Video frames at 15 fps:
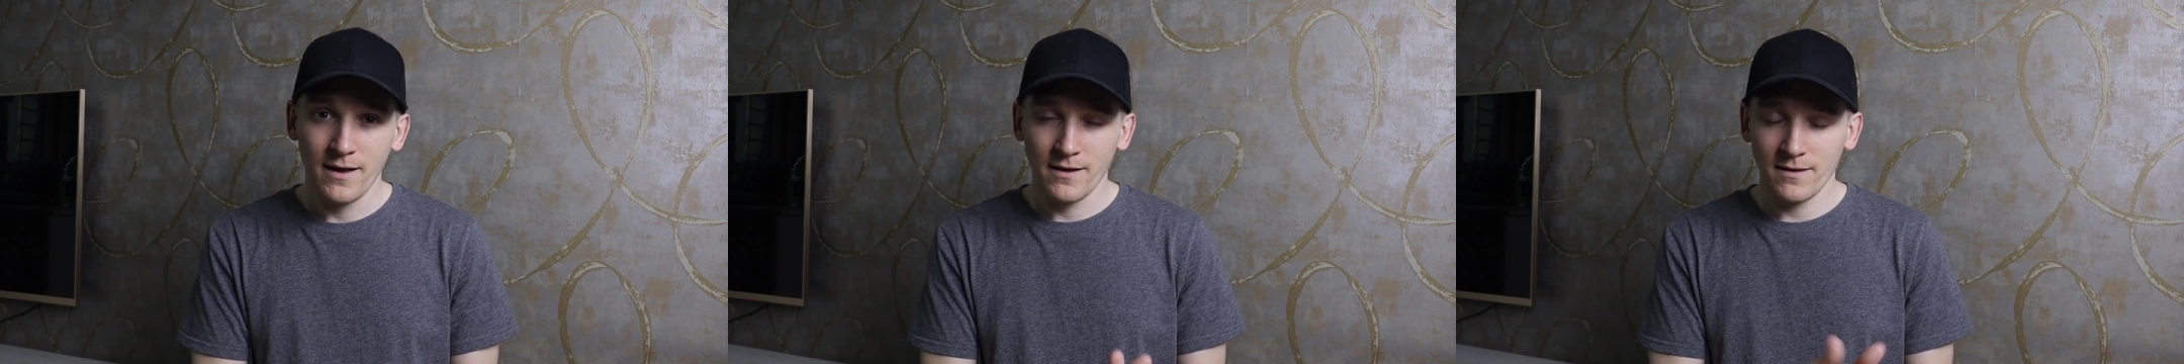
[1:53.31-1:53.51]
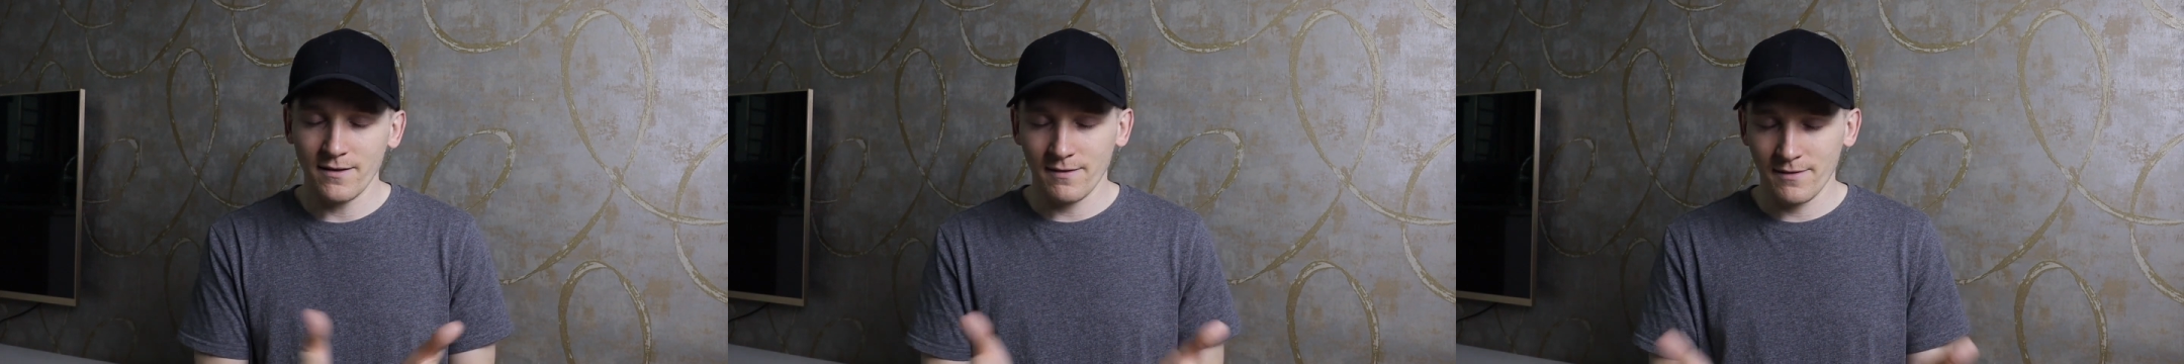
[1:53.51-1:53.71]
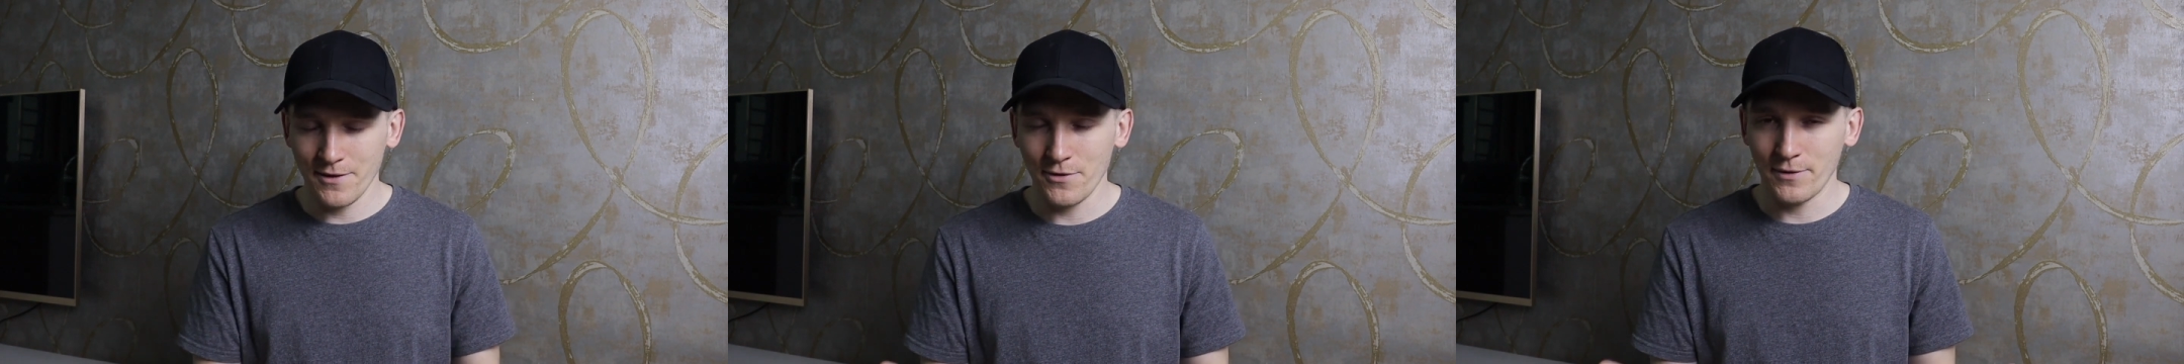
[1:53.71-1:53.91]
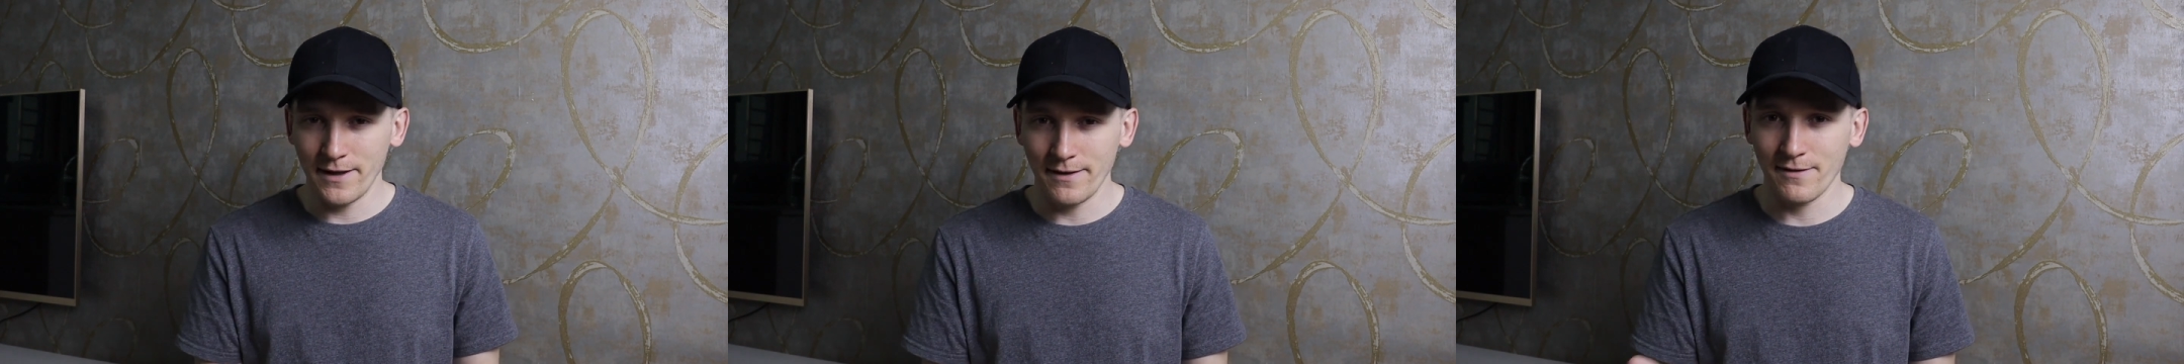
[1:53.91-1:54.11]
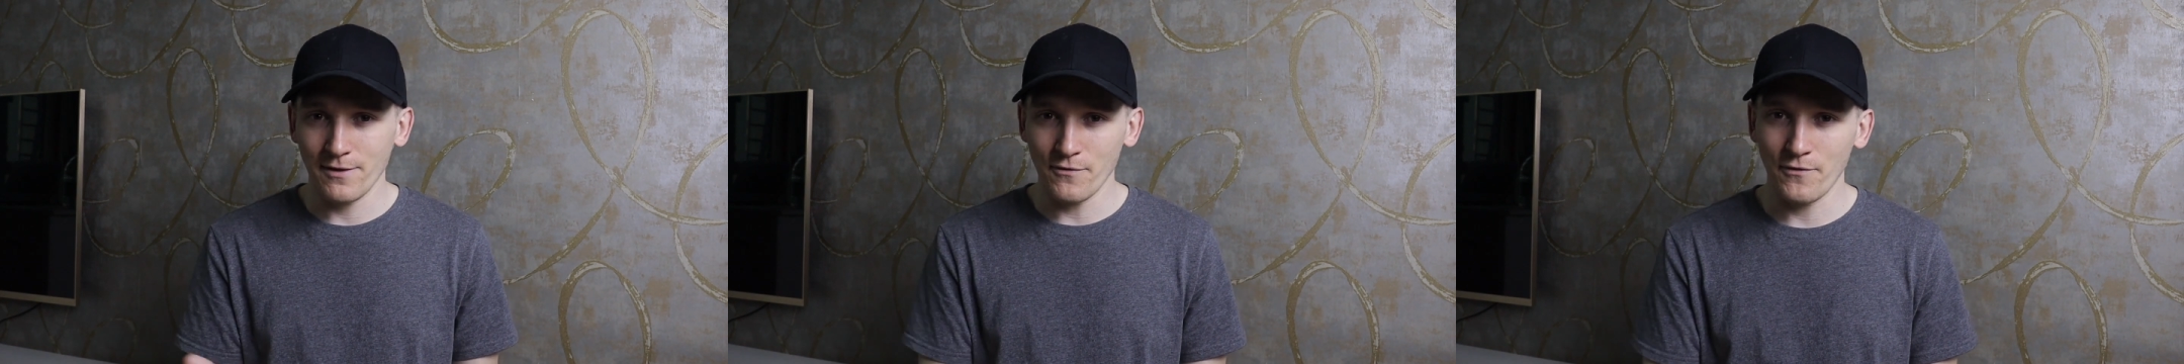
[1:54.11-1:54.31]
because it still
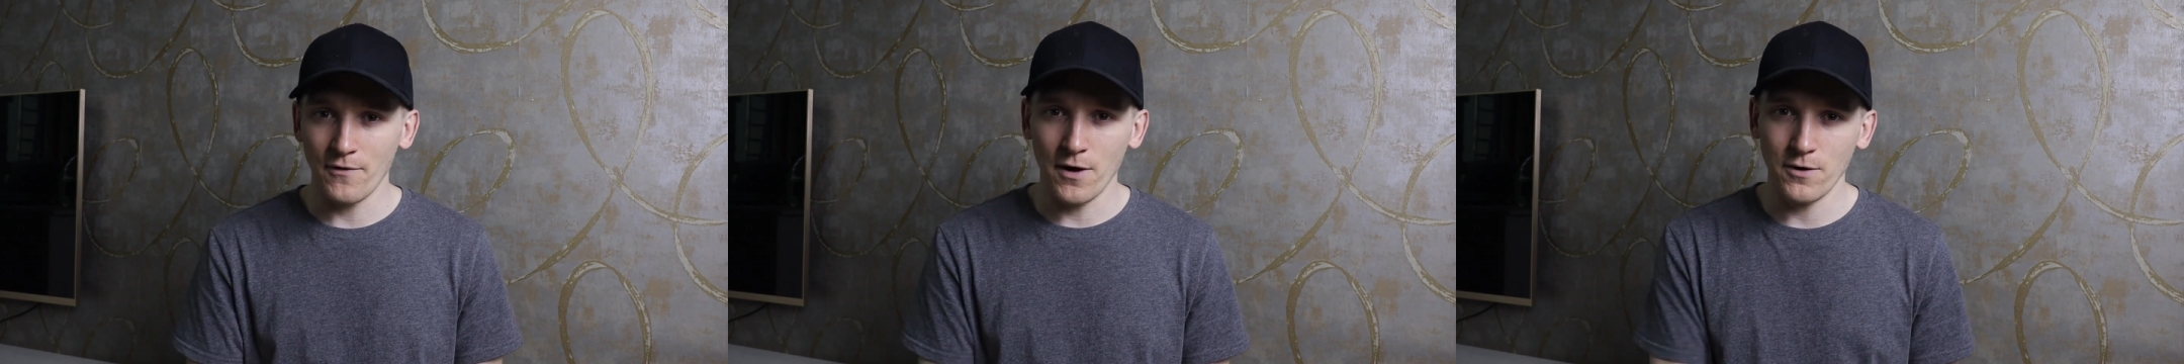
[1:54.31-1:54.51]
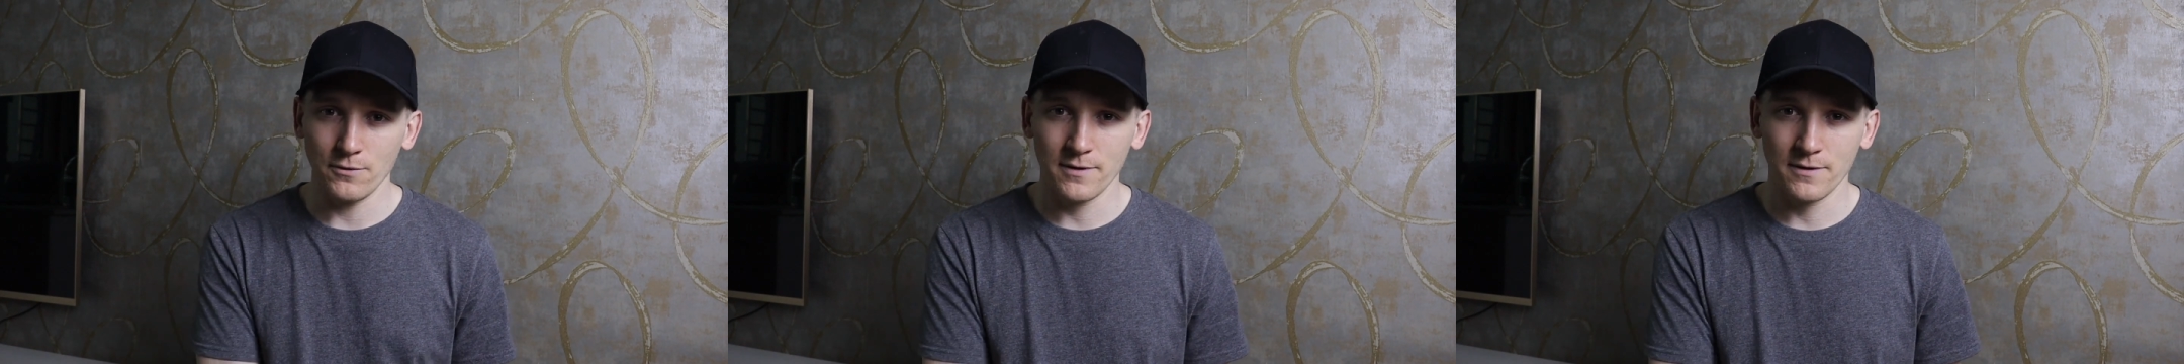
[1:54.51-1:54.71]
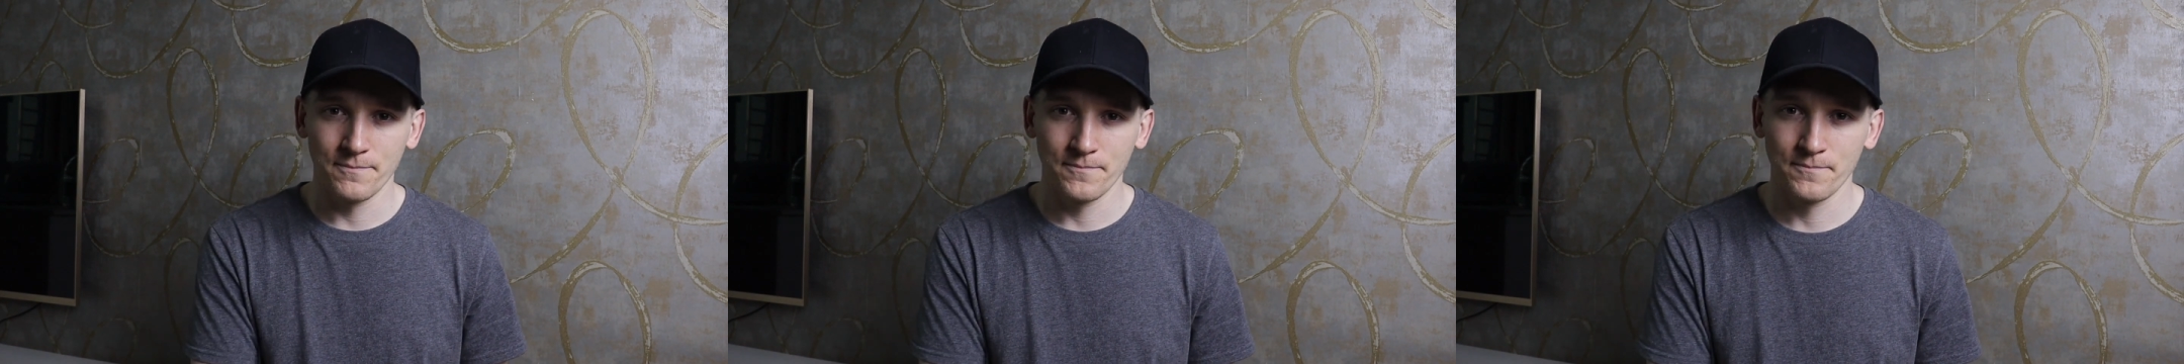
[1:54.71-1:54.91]
needs to fold.